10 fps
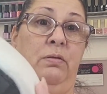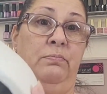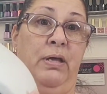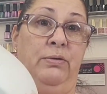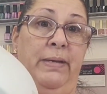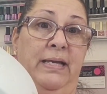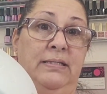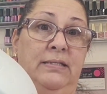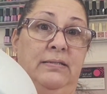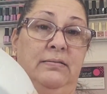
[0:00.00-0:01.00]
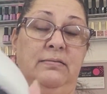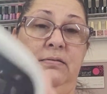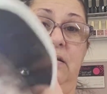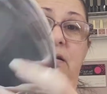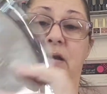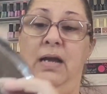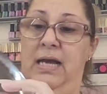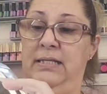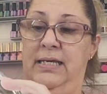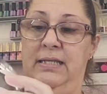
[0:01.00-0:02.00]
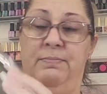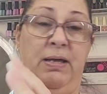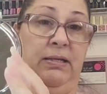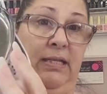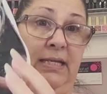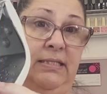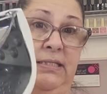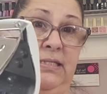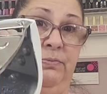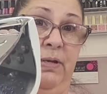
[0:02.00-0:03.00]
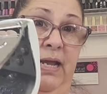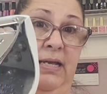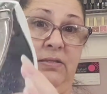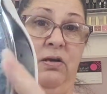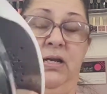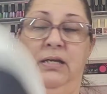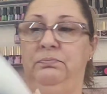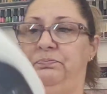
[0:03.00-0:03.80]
Metal base. I like the amount of lights this one has on it.